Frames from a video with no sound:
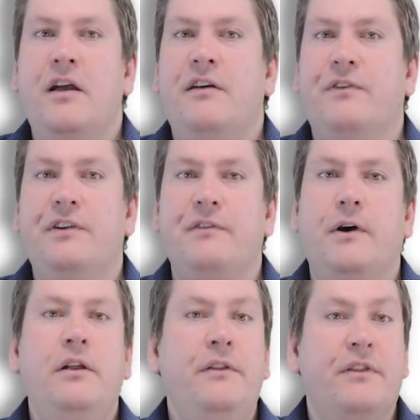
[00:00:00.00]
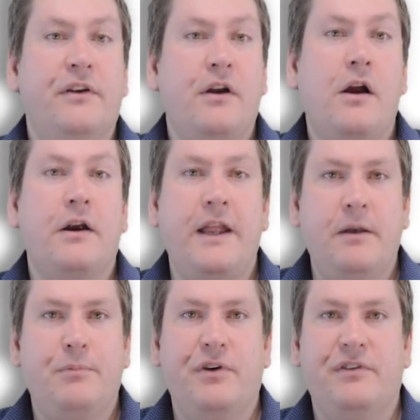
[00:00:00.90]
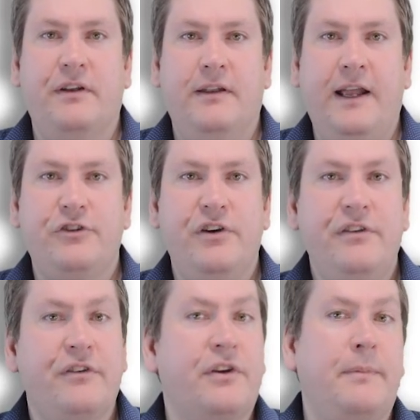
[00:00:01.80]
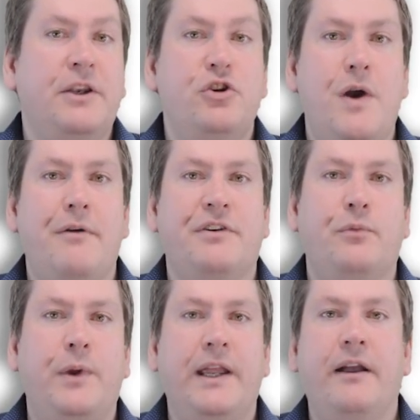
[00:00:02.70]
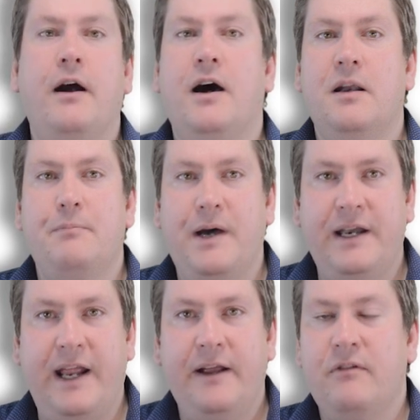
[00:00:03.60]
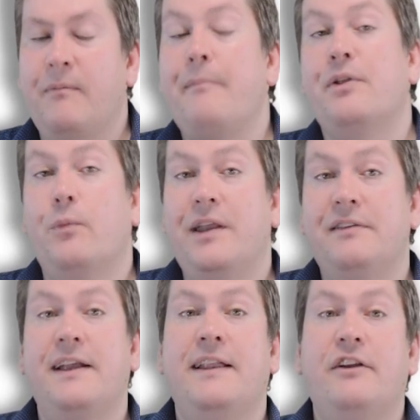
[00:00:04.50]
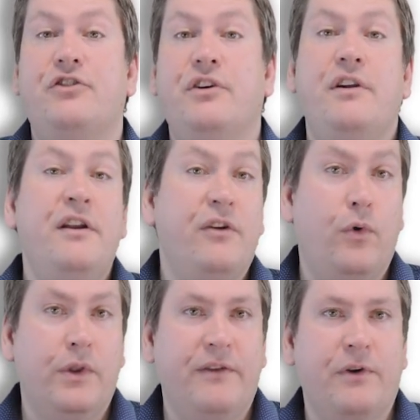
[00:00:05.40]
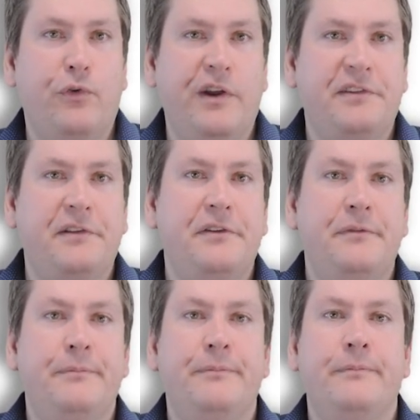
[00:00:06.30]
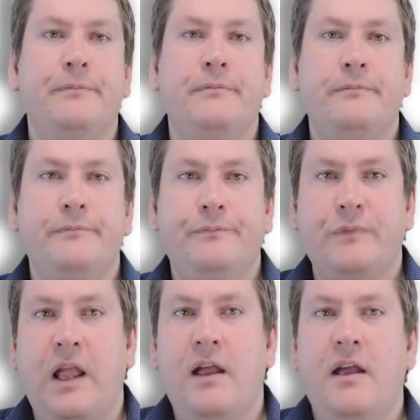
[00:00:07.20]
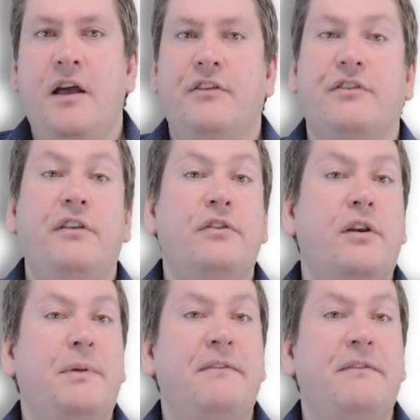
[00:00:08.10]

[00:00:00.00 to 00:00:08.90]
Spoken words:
First of all, there are in-person lectures. There's going to be 2 hours a week on Monday. Remember, the Wednesday lecture, only for quizzes. There's also going to be